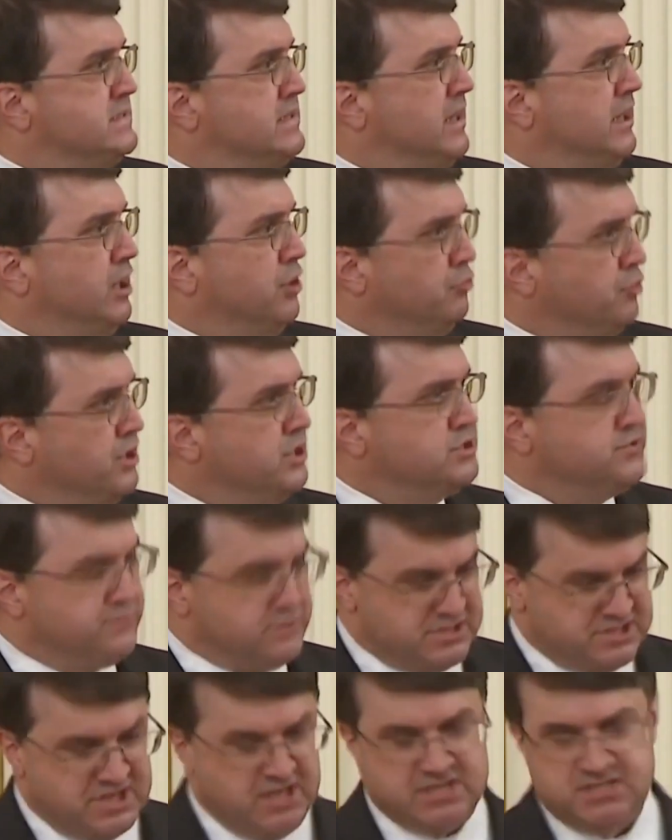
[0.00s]
and he reached for
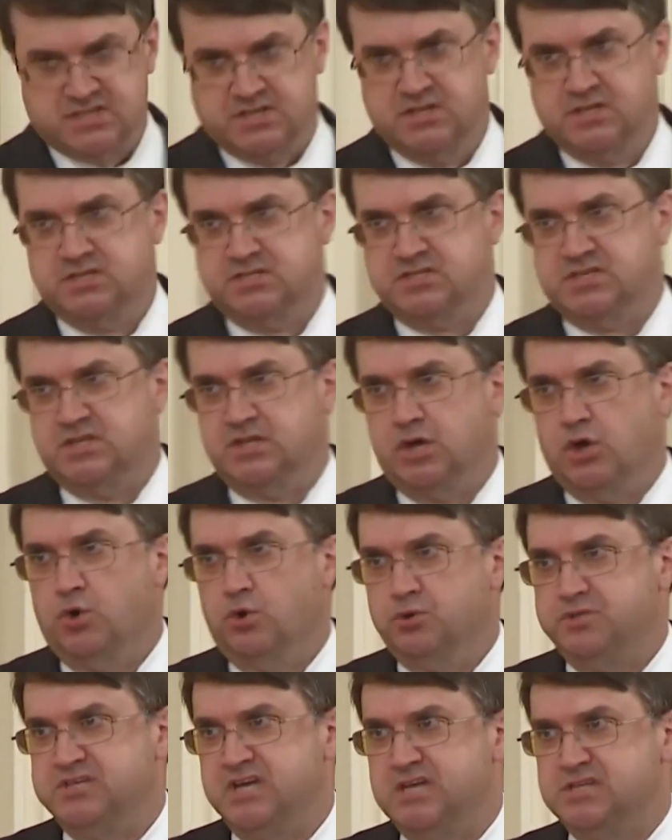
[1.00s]
sustenance in the
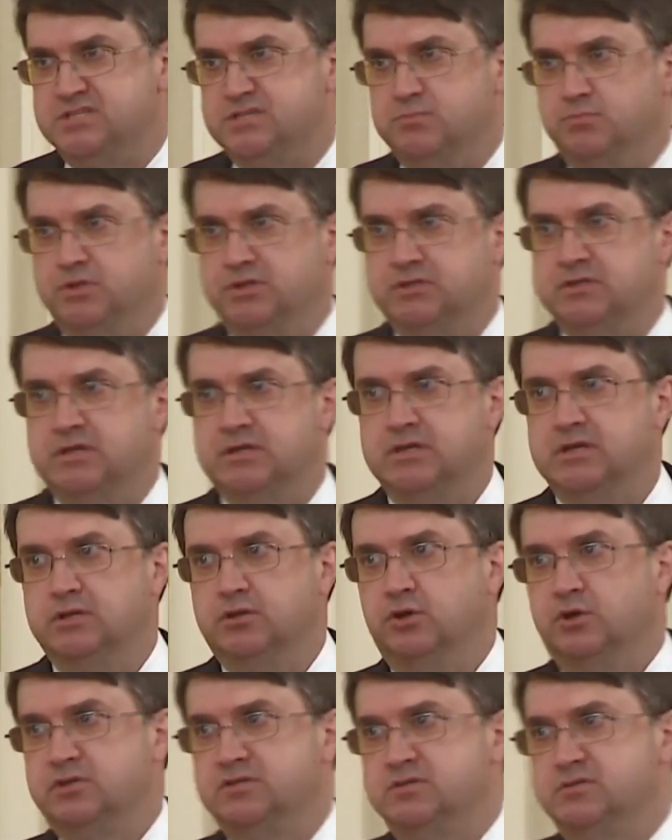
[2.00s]
Old Testament, and he
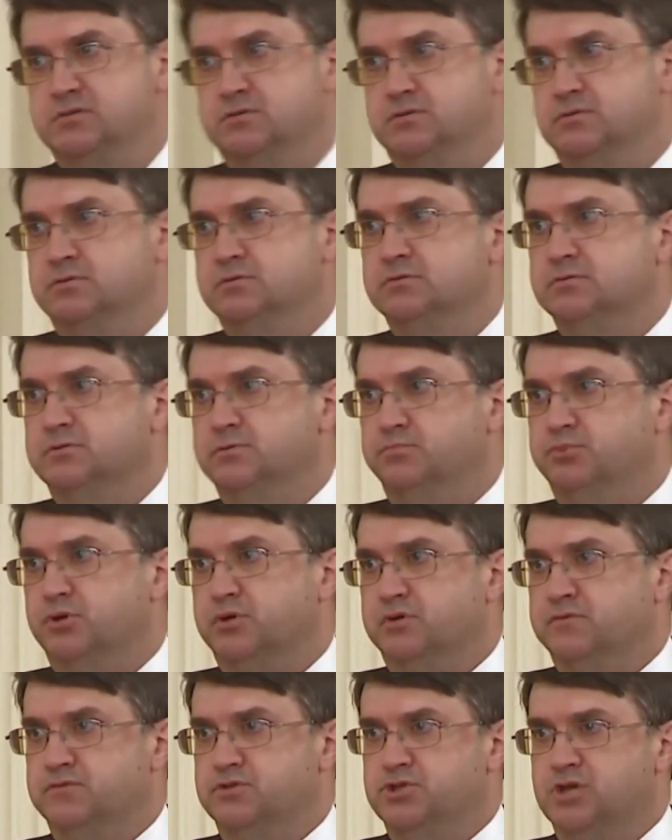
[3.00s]
looked to the
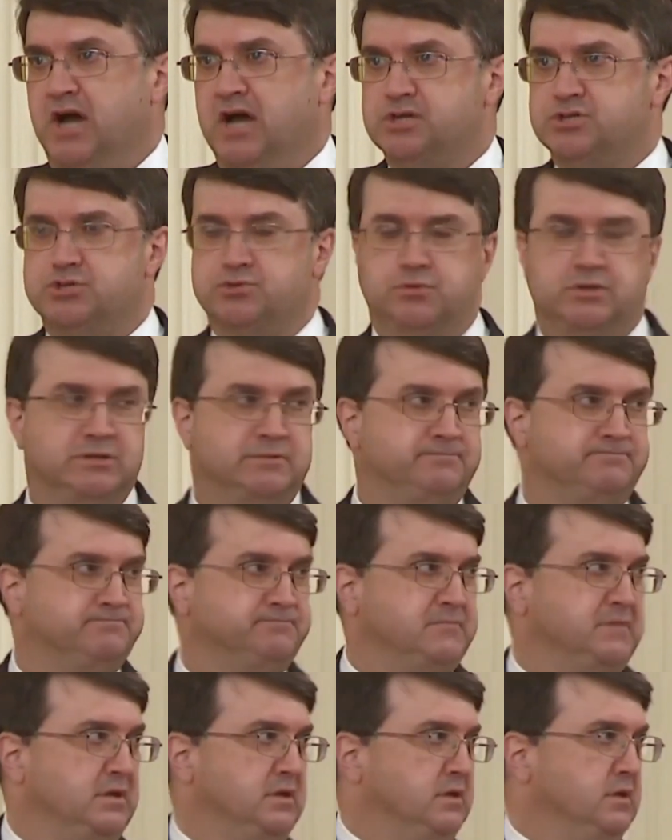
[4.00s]
book of Joshua
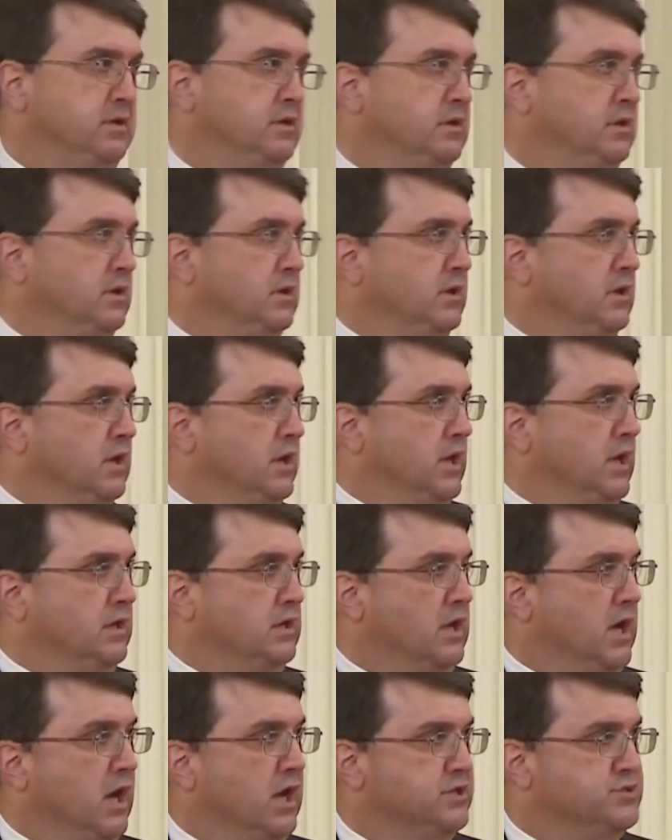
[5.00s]

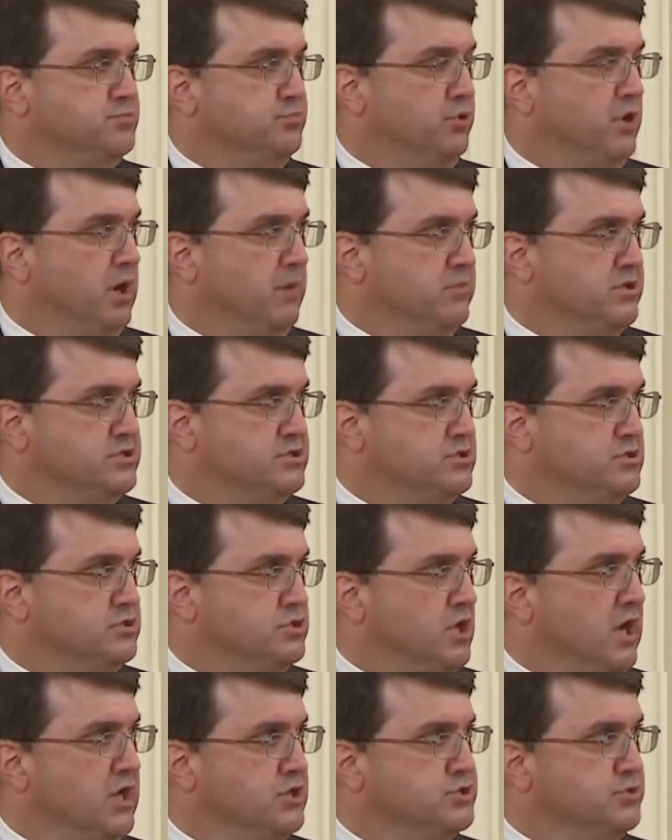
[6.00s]
and God's promise to
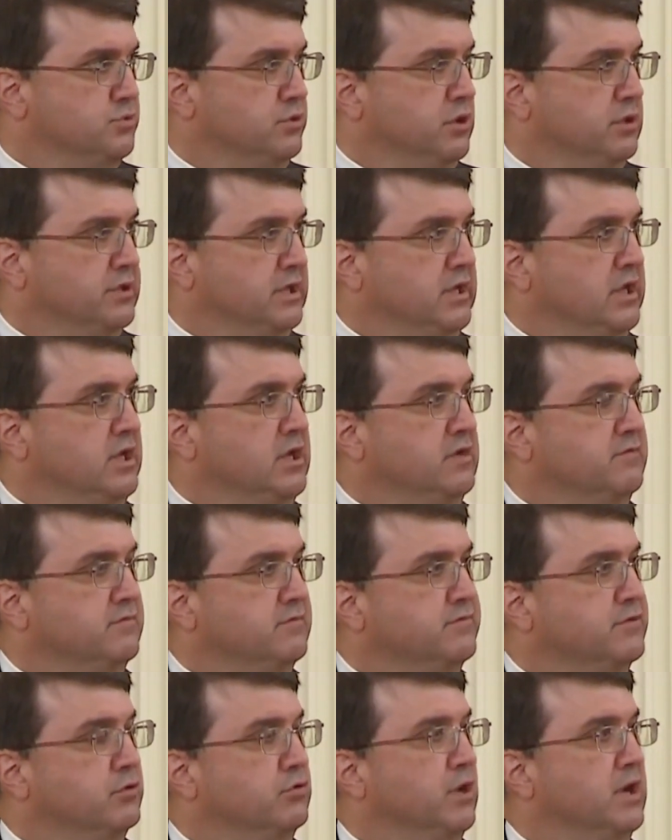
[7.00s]
Joshua on the eve
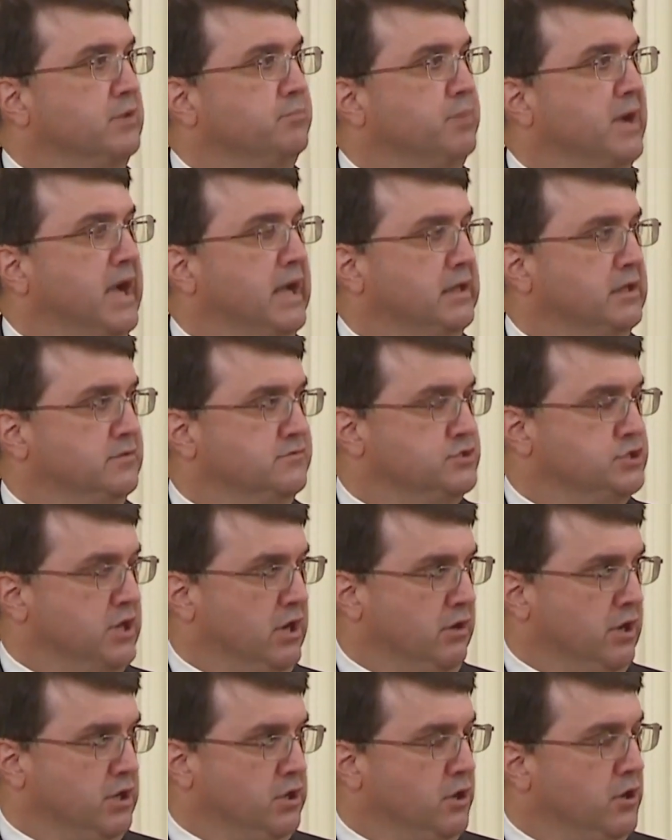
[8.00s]
of the great battle of
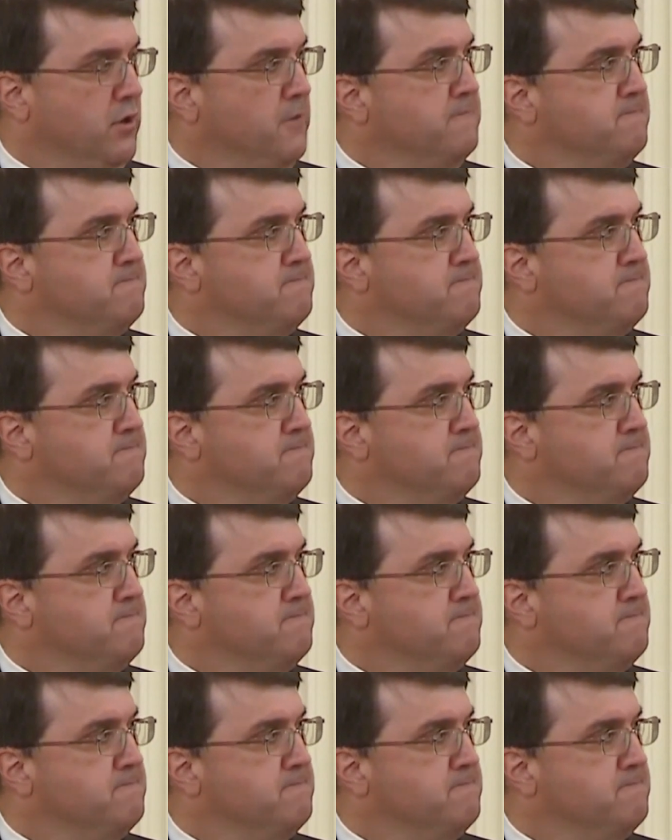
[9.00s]
Jericho.